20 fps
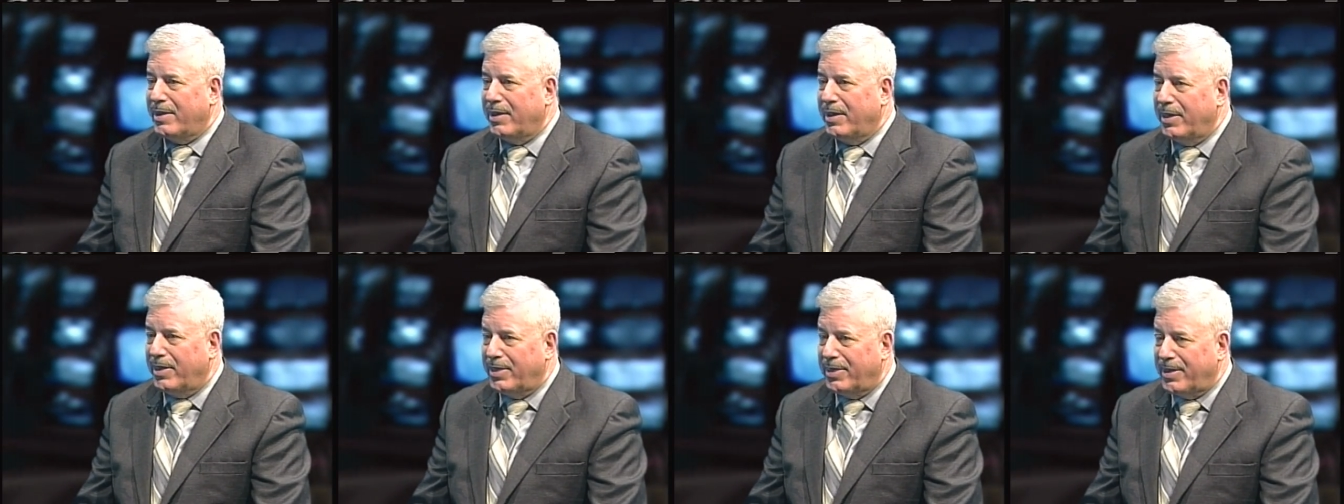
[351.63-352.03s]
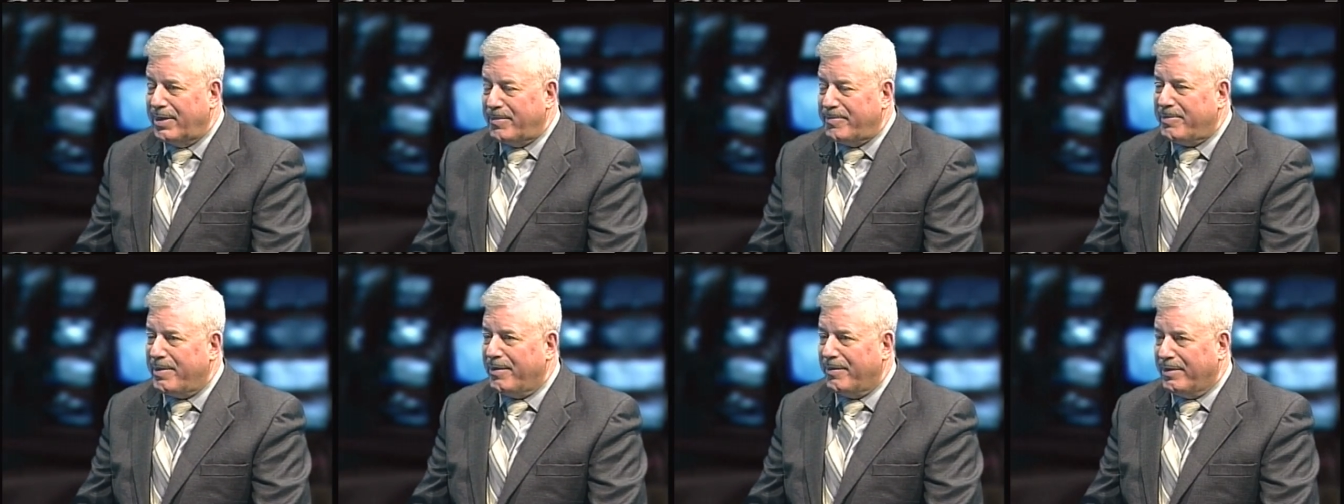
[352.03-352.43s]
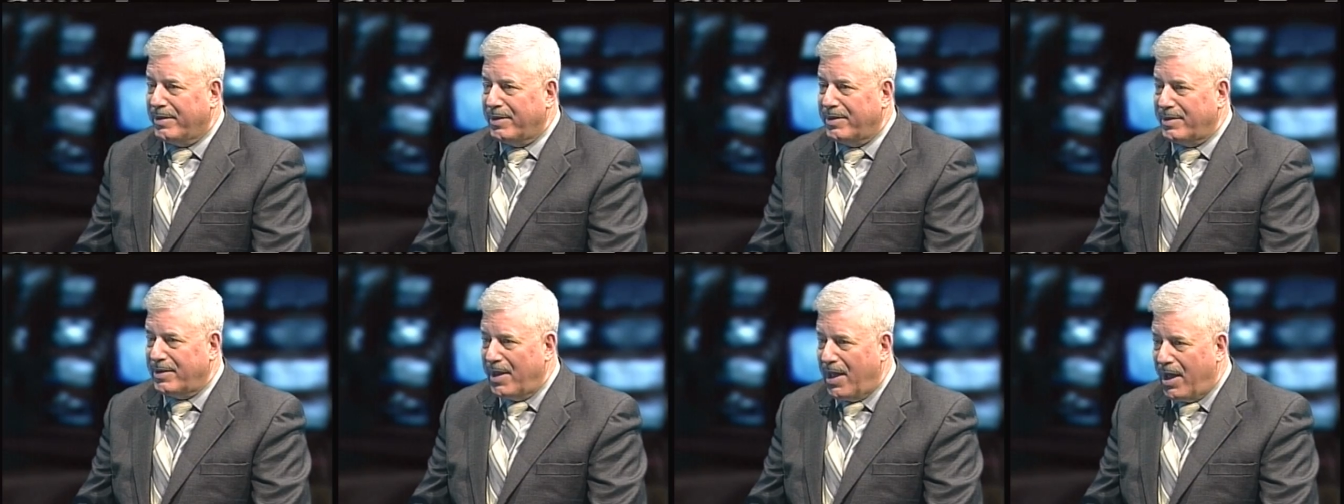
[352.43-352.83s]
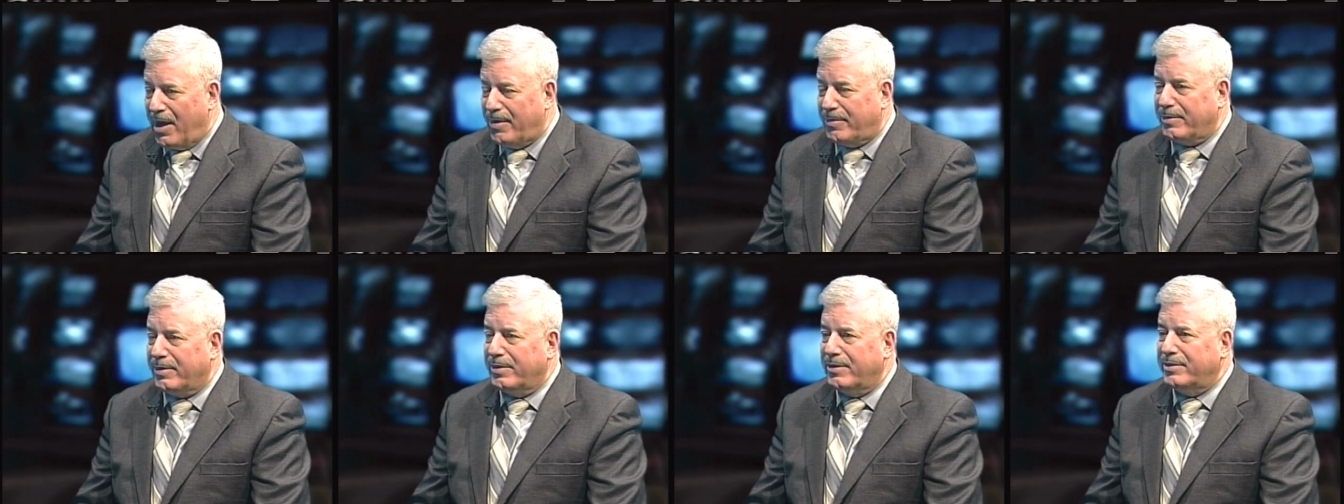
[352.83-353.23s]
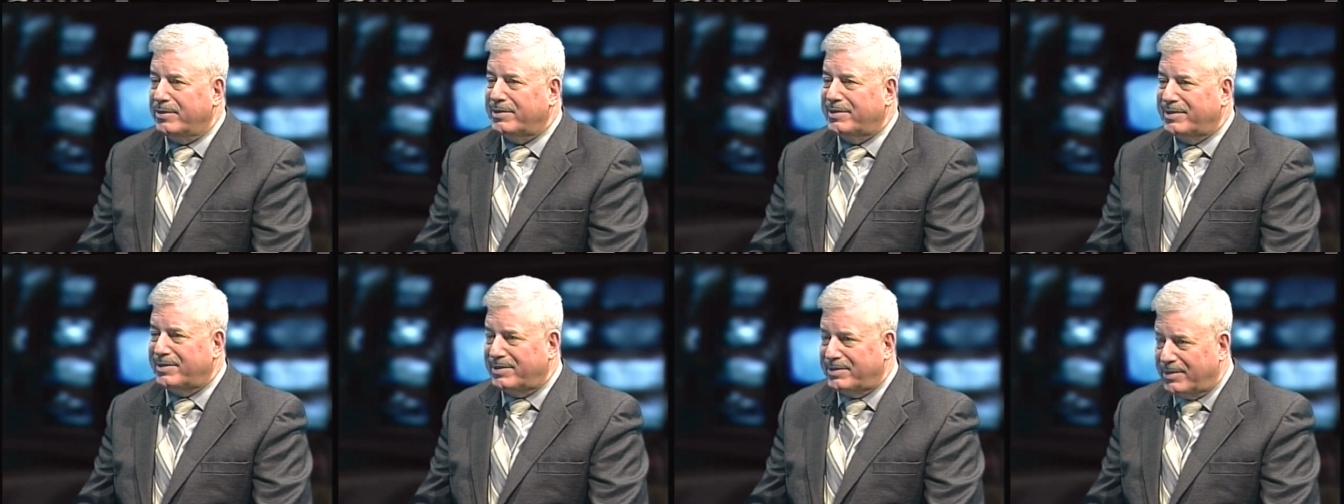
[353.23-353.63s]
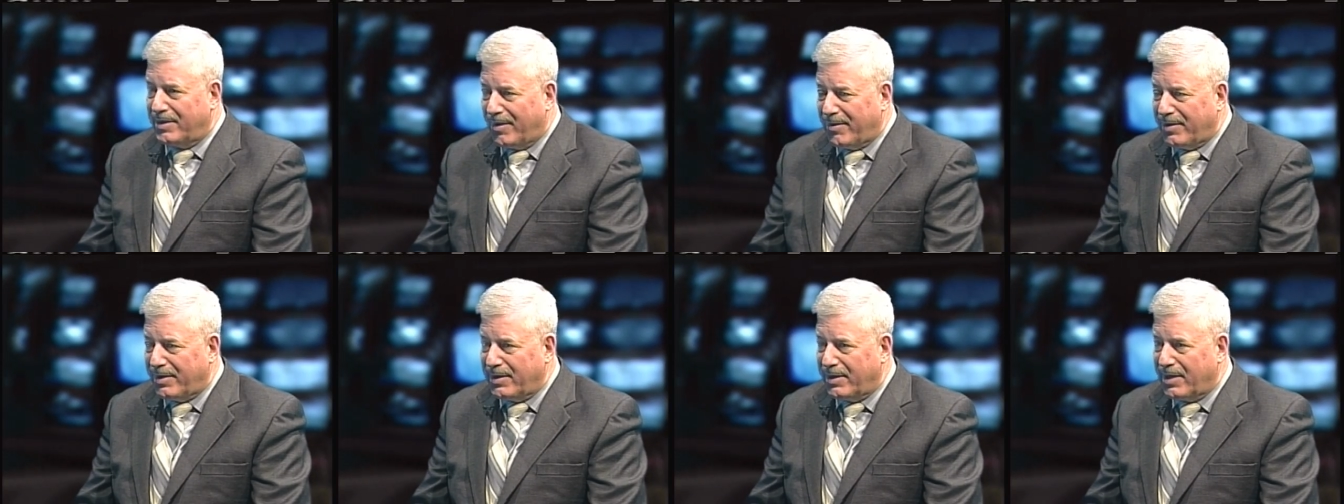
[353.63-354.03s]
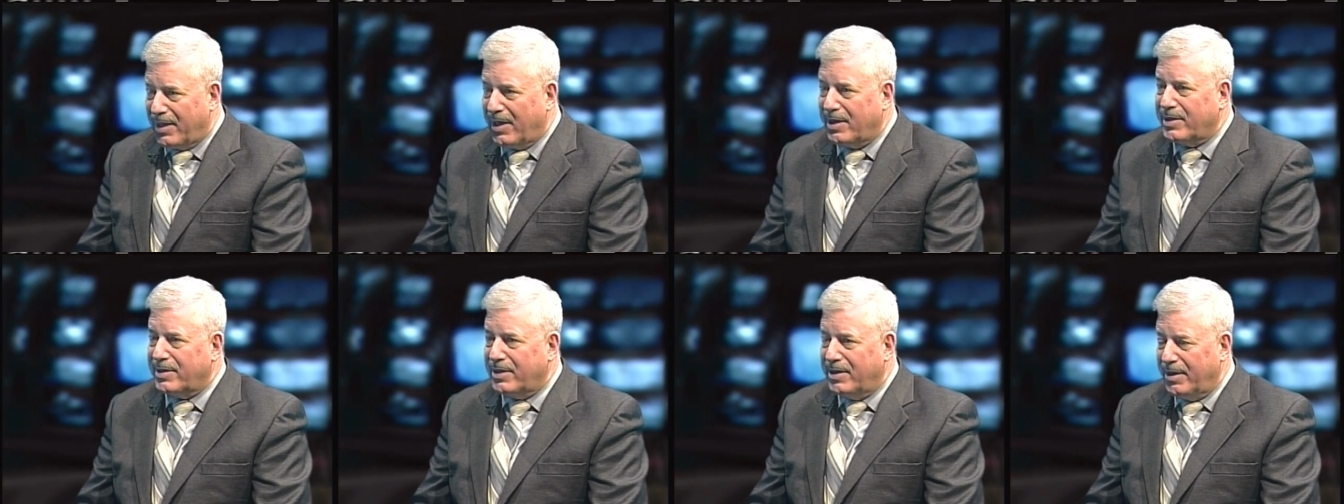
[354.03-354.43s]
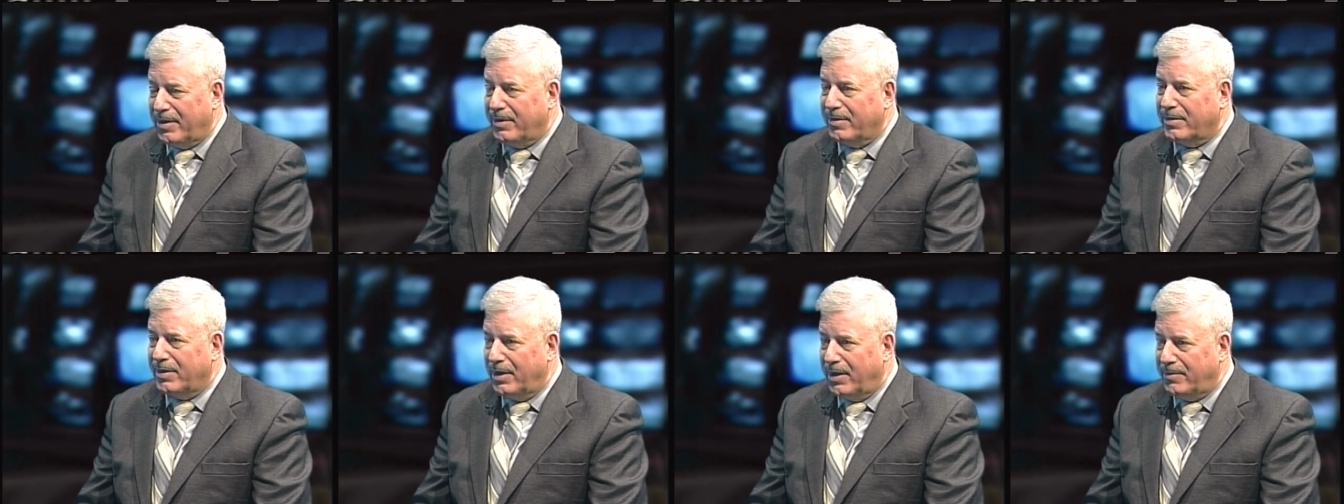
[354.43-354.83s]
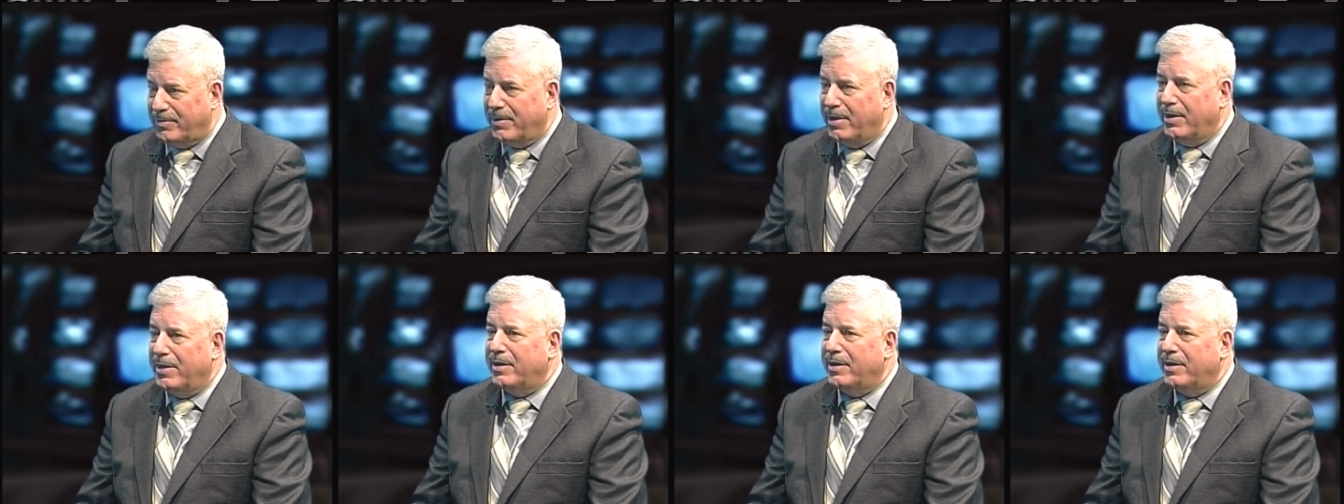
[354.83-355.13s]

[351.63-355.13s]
in the period now where you're starting to get geared up